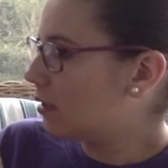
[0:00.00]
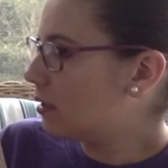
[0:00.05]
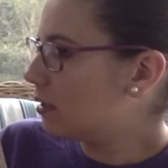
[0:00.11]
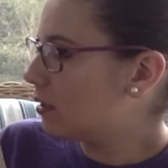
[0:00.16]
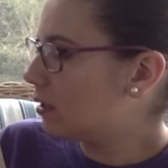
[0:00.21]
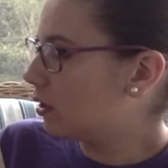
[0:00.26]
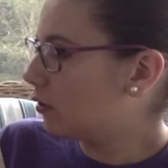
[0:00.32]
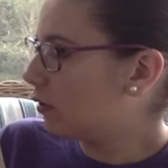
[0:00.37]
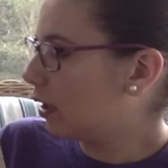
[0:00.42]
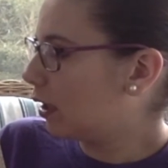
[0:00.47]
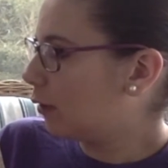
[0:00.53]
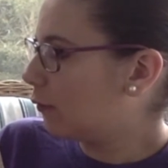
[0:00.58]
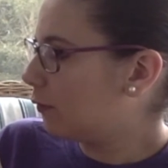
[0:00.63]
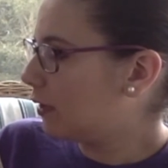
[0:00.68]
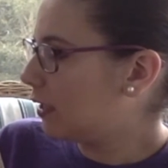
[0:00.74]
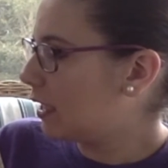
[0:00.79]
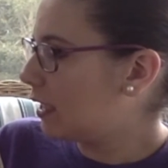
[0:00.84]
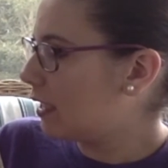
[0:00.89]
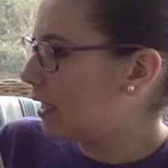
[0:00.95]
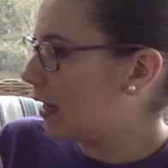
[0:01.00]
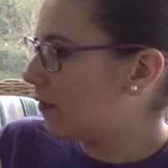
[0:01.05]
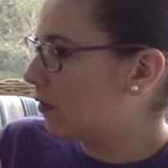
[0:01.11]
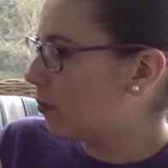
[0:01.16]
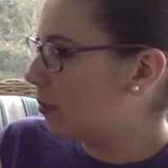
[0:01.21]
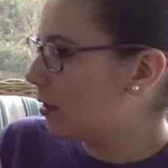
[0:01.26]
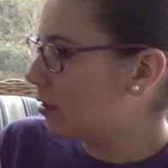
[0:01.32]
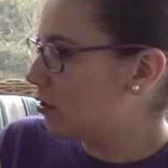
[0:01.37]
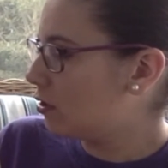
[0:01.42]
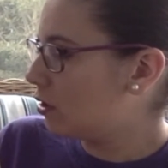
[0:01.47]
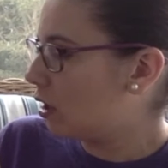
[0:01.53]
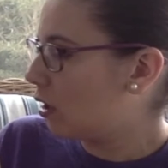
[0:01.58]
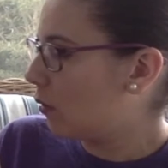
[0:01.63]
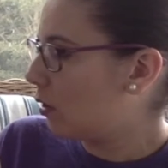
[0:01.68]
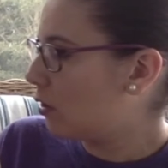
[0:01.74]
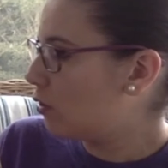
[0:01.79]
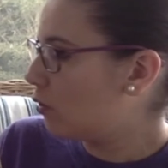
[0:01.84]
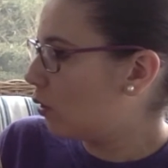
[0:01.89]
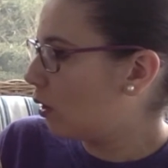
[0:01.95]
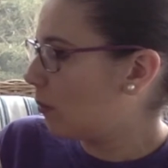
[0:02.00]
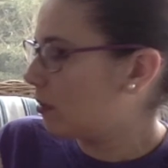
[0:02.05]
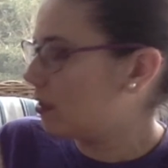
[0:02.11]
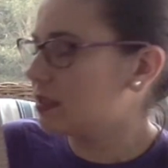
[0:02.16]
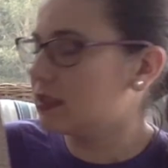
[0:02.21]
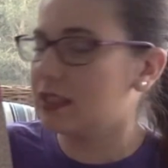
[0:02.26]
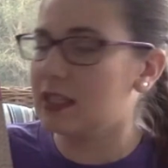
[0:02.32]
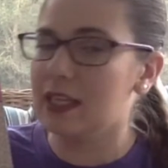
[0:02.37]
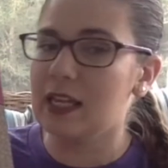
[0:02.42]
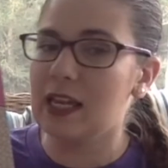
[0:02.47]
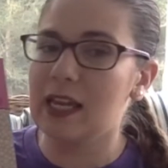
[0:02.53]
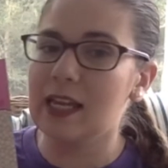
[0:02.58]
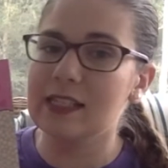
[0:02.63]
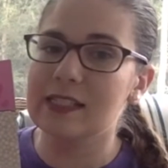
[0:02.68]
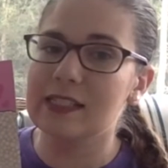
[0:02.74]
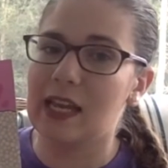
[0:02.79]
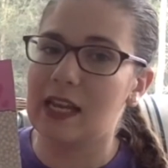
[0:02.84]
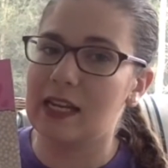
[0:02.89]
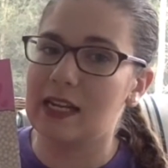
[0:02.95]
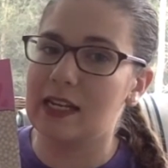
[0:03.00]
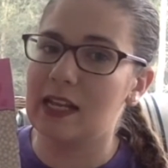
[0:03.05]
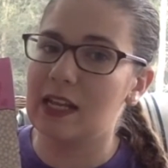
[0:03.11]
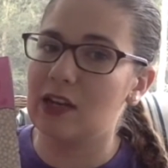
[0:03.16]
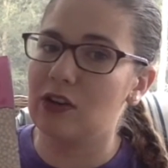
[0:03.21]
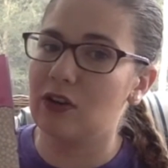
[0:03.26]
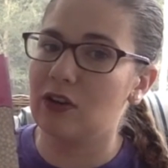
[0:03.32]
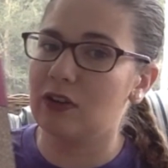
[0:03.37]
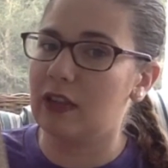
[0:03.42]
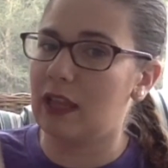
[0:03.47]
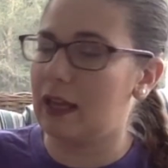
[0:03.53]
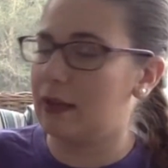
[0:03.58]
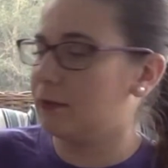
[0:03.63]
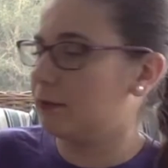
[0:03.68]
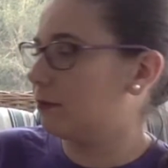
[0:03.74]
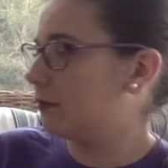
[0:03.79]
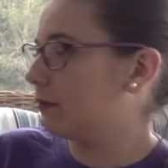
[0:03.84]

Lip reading: Cinderelephant had never been so enormously excited in her life.